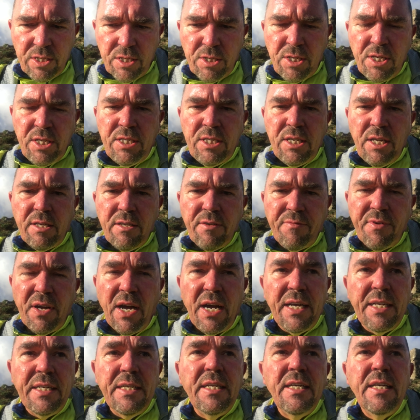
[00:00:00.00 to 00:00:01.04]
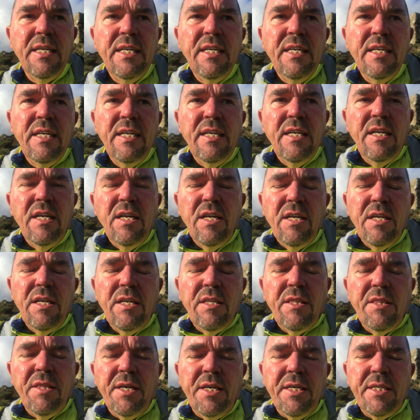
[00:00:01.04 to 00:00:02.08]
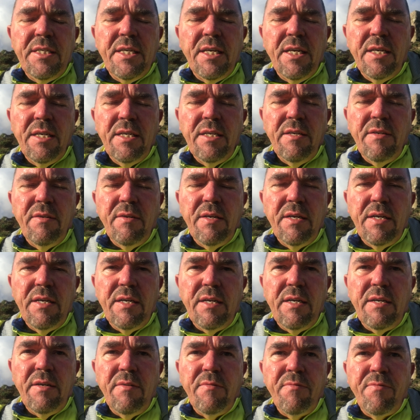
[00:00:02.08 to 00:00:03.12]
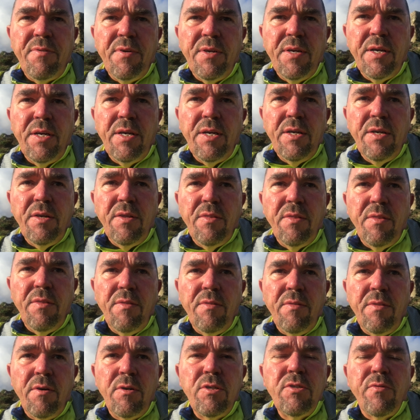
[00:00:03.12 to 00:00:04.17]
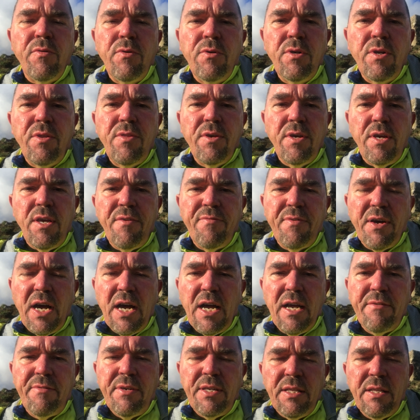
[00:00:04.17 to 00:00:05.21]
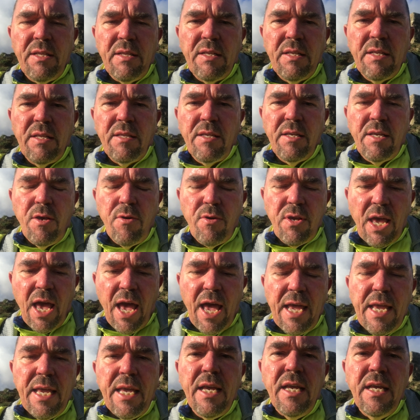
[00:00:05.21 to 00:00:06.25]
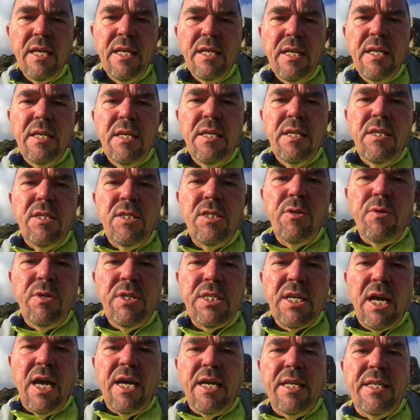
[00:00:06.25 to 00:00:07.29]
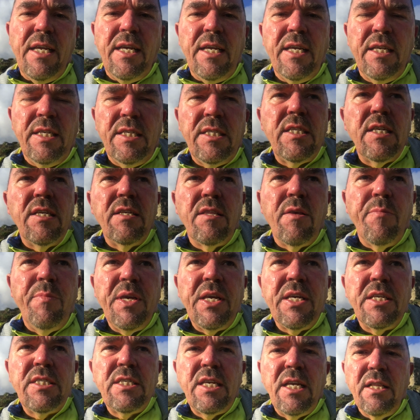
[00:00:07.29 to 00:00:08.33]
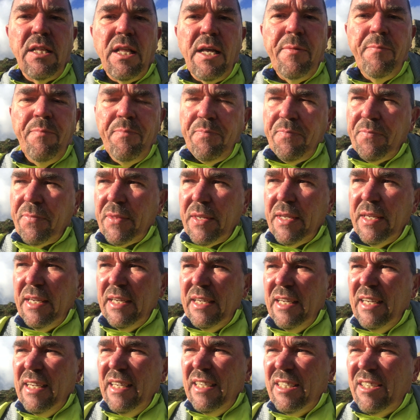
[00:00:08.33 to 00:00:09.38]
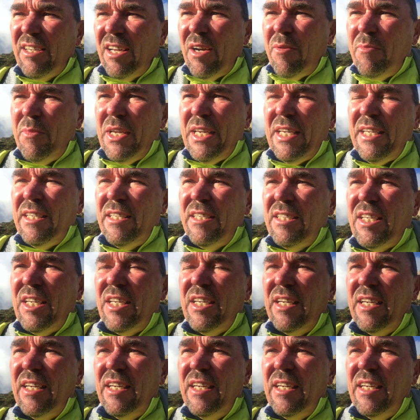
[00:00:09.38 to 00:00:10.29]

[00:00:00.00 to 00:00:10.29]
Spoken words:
statistic to find that for those who are under 35 in the UK, suicide is the biggest killer. So that means